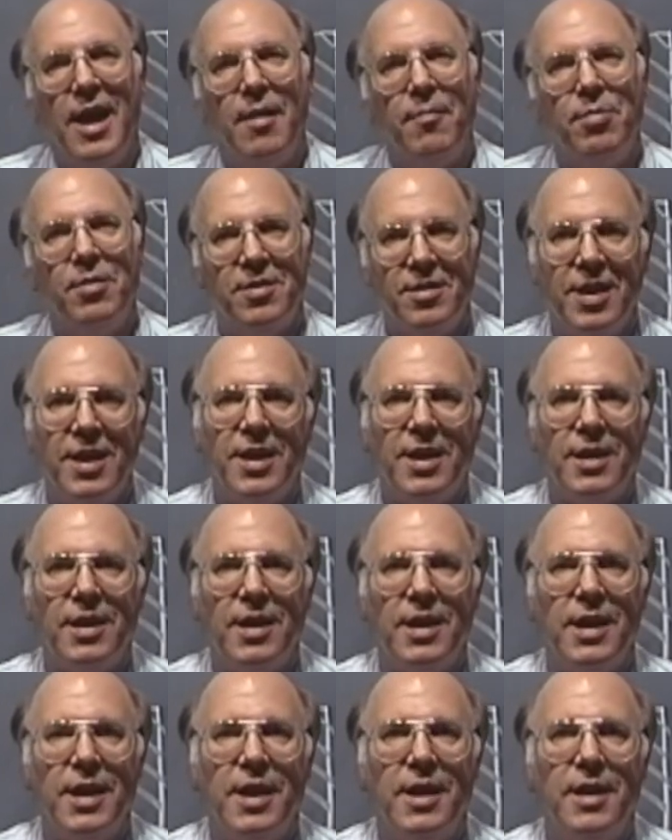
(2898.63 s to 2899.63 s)

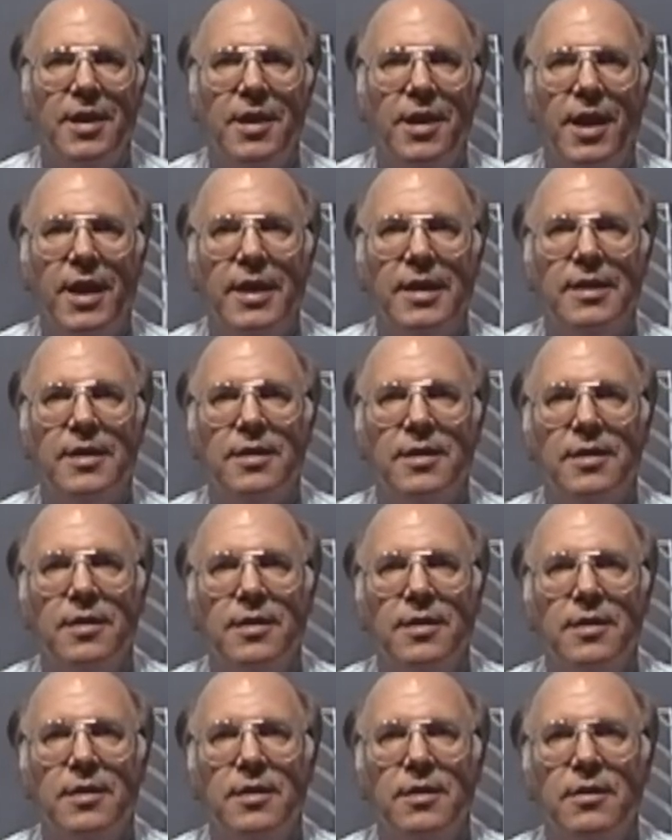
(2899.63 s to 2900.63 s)
particularly on a night
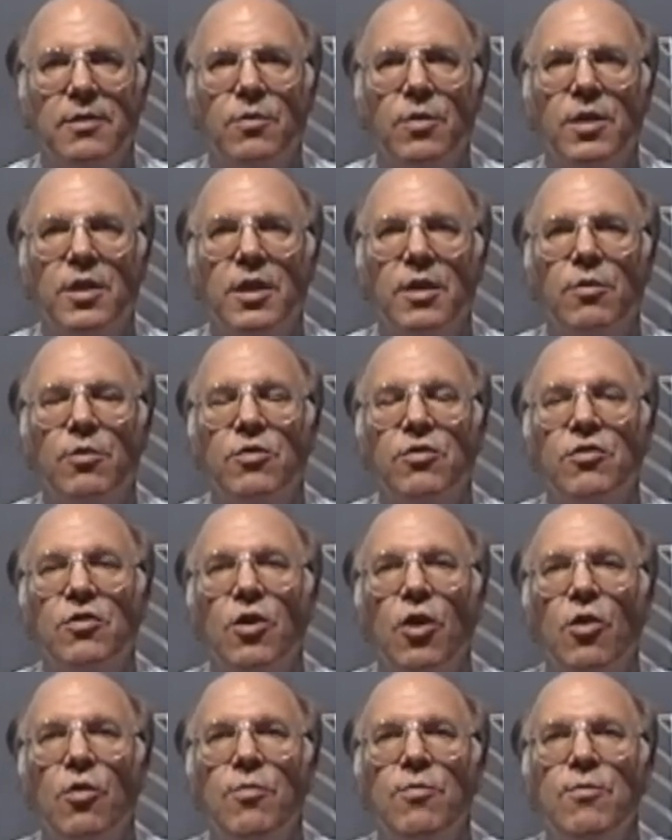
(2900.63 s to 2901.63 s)
when there was
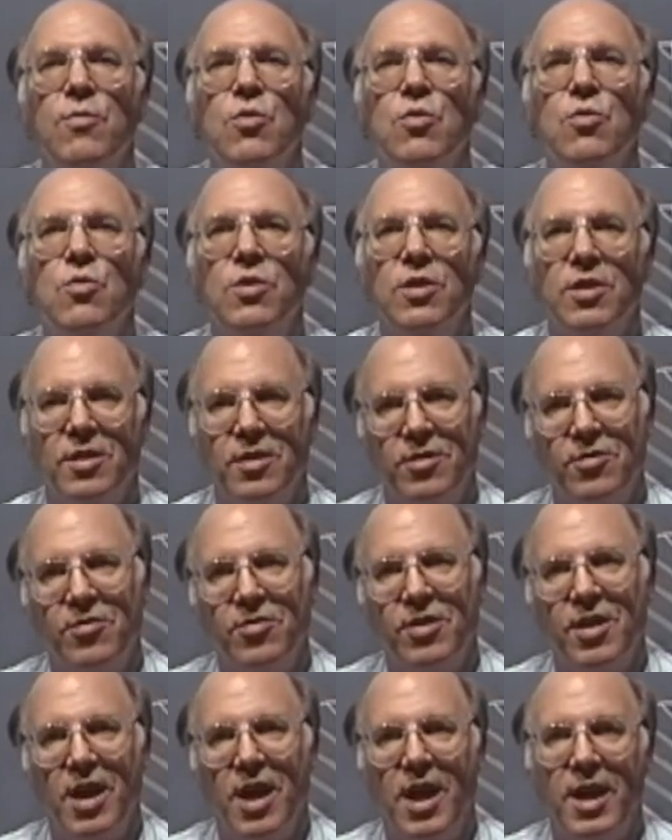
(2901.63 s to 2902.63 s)
no moon in the
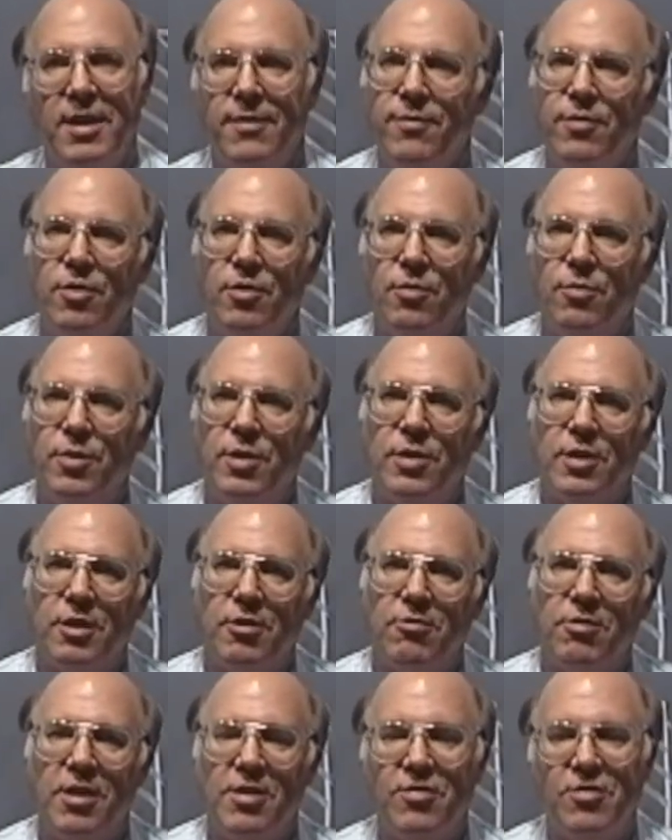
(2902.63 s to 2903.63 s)
sky. If you were in the
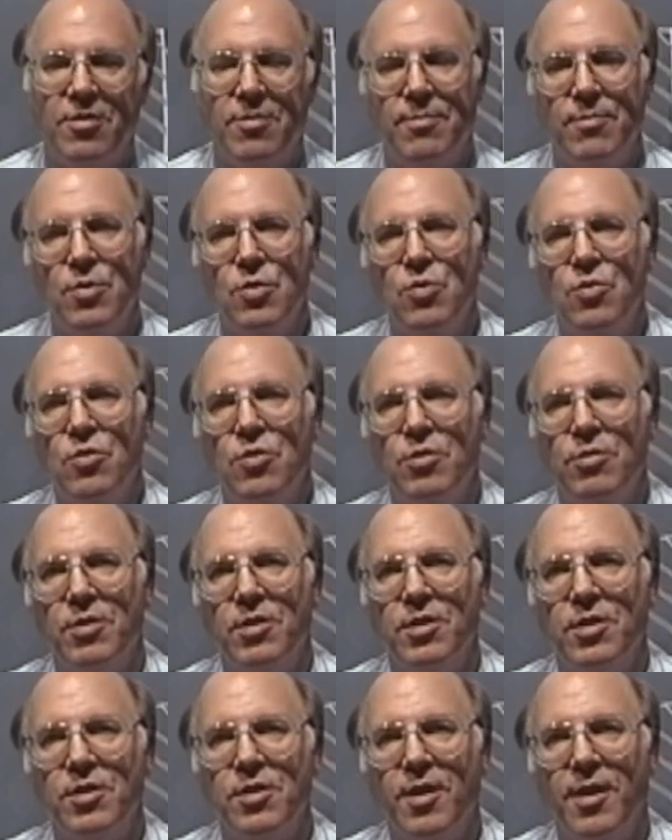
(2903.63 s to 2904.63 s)
crescent moon or in
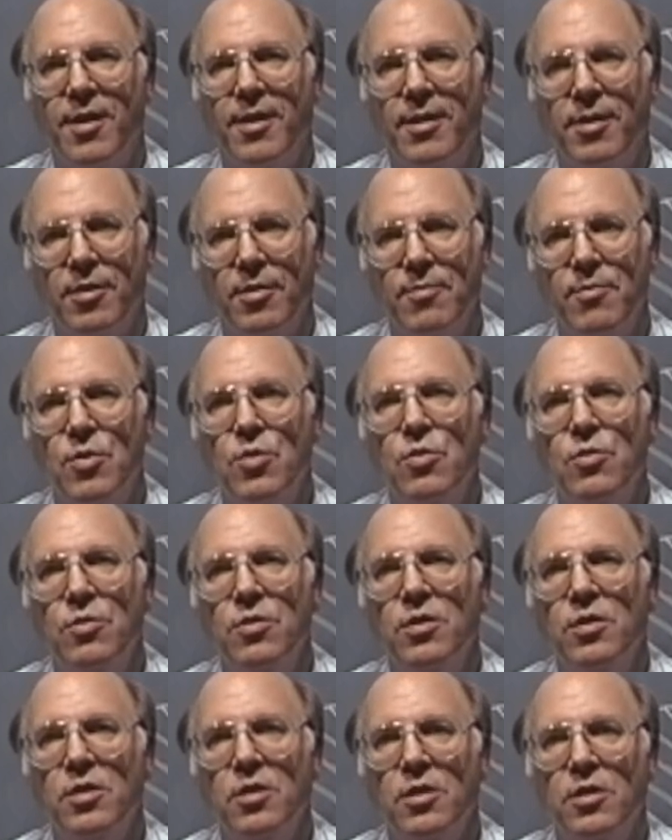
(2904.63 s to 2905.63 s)
the dark of the moon,
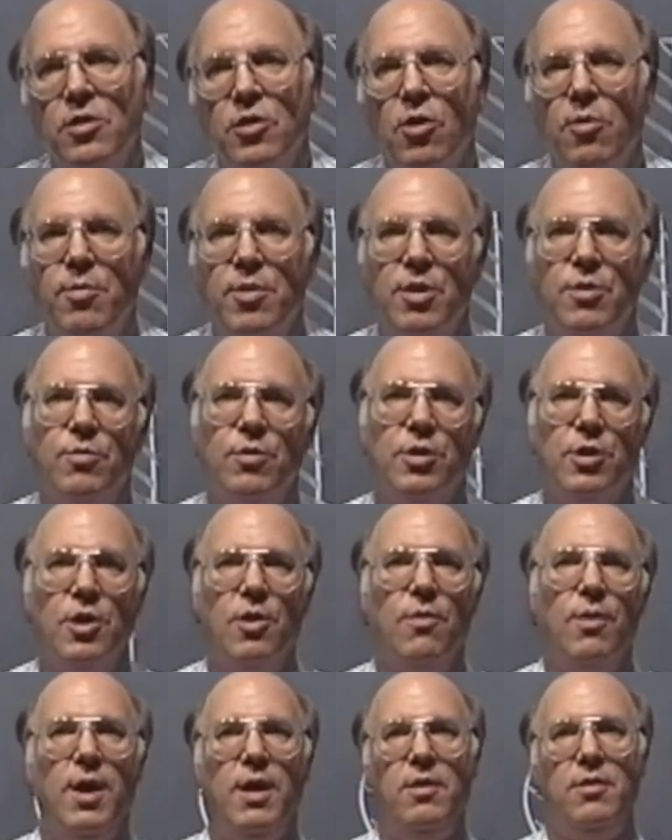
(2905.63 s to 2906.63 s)
nobody would
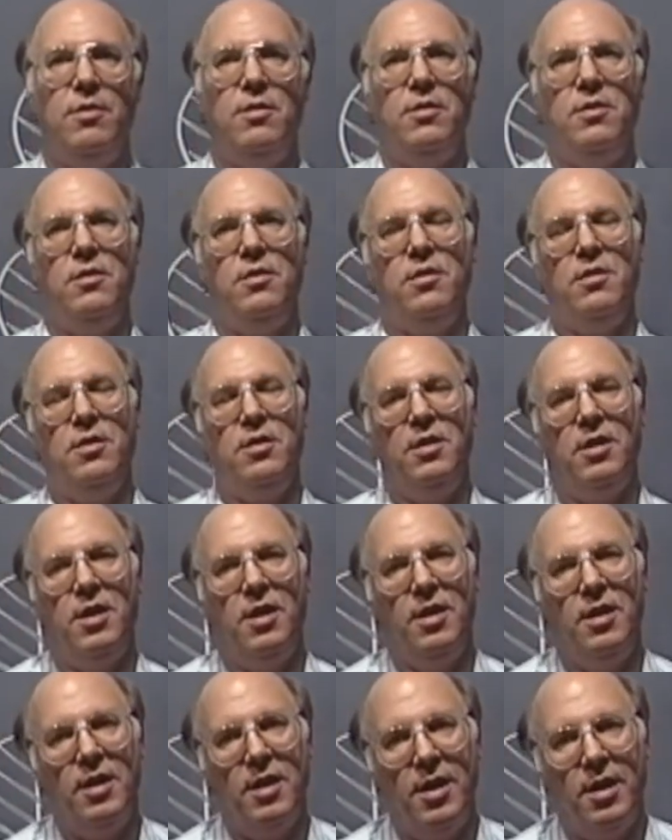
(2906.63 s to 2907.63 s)
go out
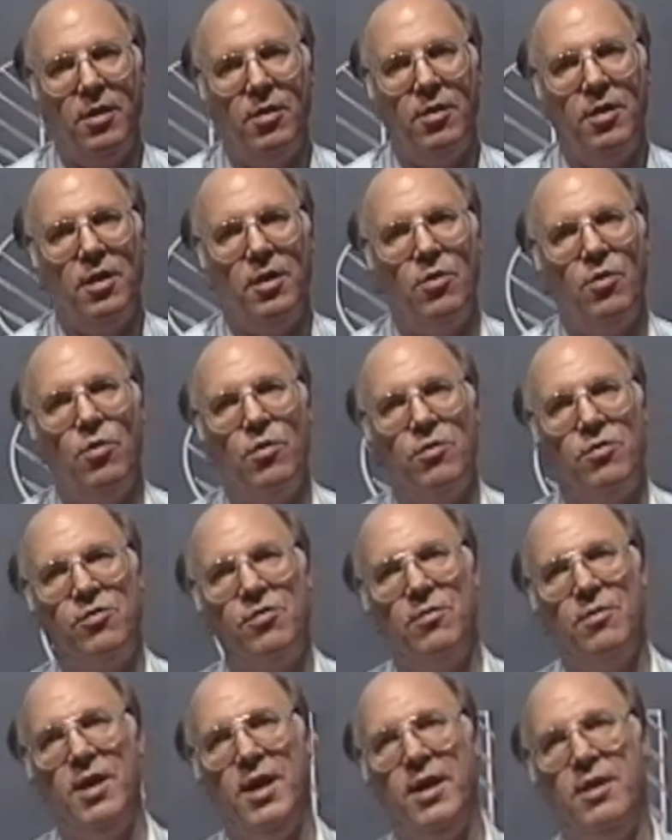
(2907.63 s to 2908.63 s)
and horse
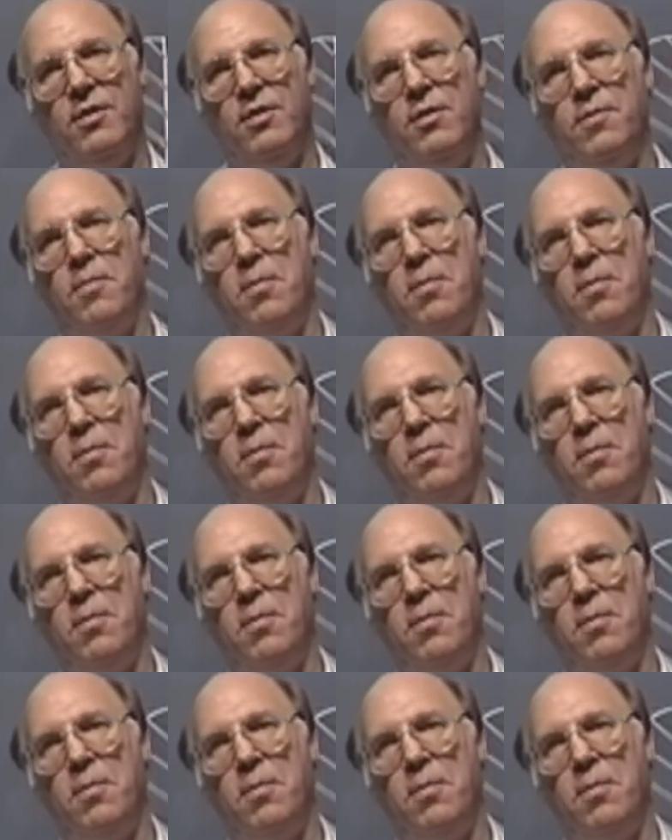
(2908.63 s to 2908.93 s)
around.